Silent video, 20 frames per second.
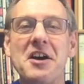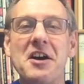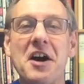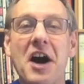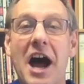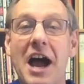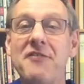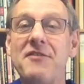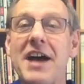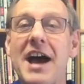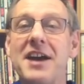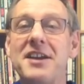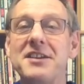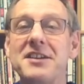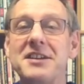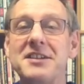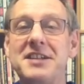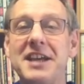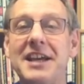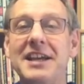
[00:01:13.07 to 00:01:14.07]
I've added
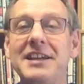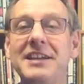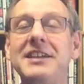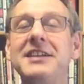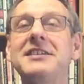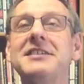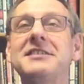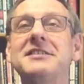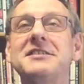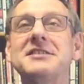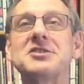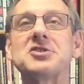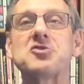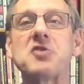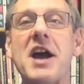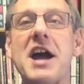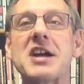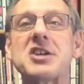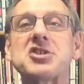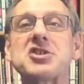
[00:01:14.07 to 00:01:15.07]
a daily,
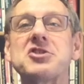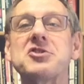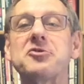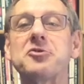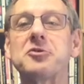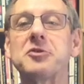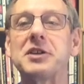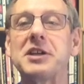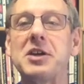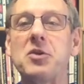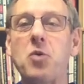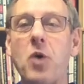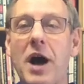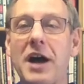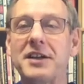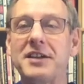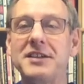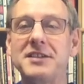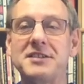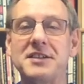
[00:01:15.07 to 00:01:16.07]
distraction-free
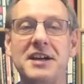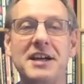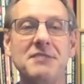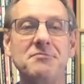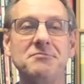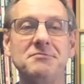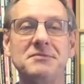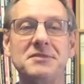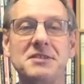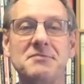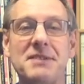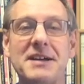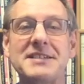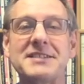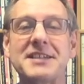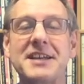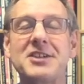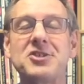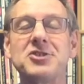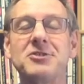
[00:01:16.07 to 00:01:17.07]
walking time to my
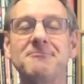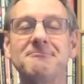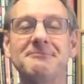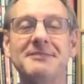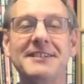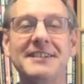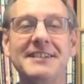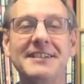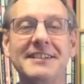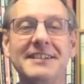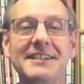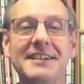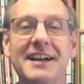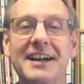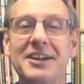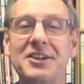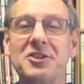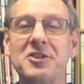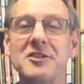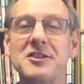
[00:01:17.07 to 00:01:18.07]
schedule. I
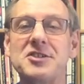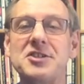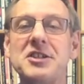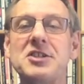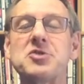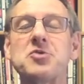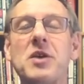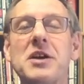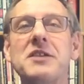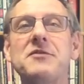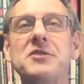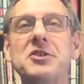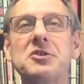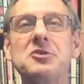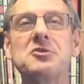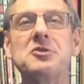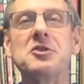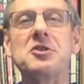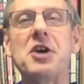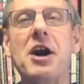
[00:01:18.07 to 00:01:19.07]
encourage each one of you
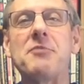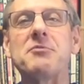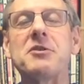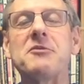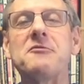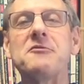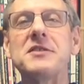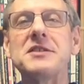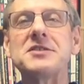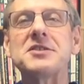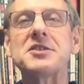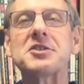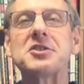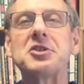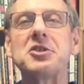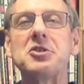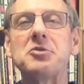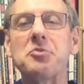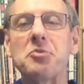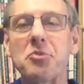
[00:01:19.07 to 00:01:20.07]
to adopt a
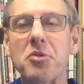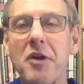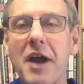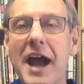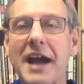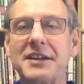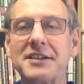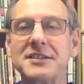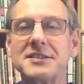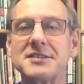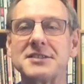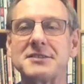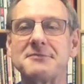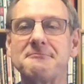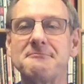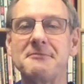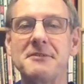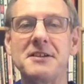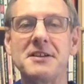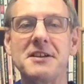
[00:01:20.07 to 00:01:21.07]
physical practice
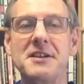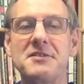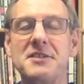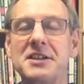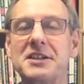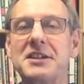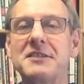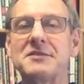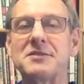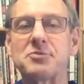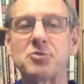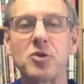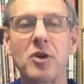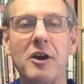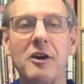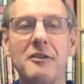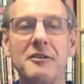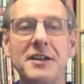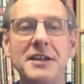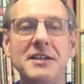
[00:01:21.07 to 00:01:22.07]
that gives
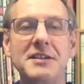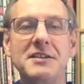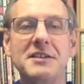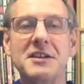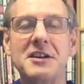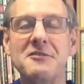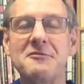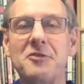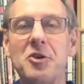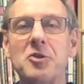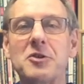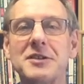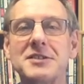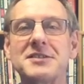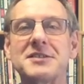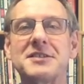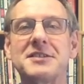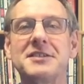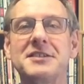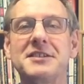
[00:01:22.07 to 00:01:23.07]
priority and
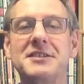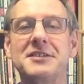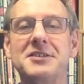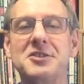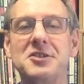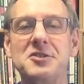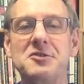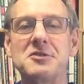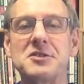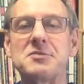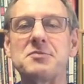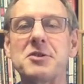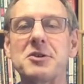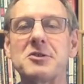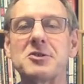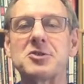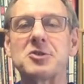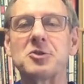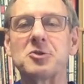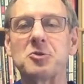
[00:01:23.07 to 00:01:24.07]
focus to your
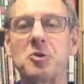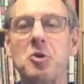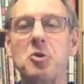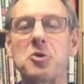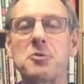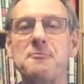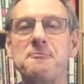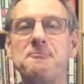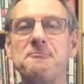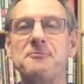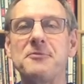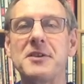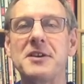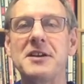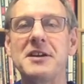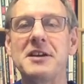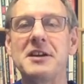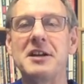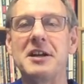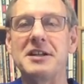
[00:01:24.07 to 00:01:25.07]
spiritual growth.
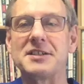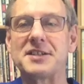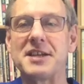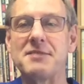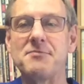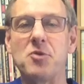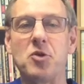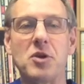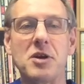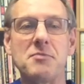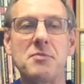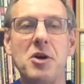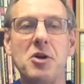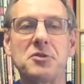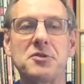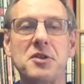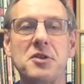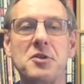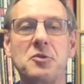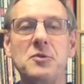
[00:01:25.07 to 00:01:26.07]
I'll say more
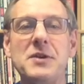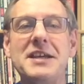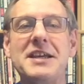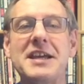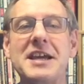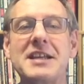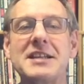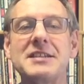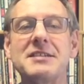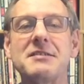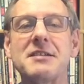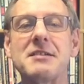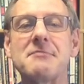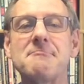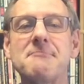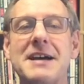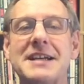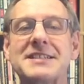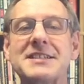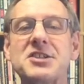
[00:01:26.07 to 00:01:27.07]
about the weekend
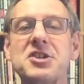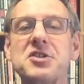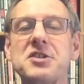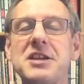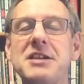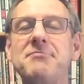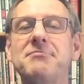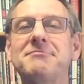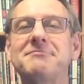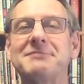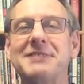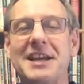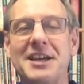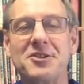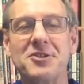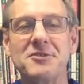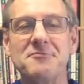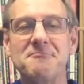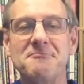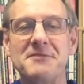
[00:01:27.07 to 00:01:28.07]
message theme
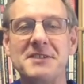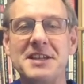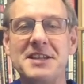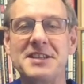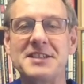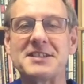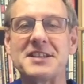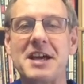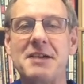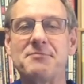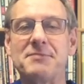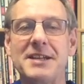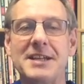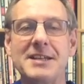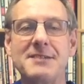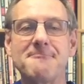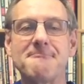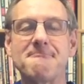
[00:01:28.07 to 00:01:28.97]
later in this update.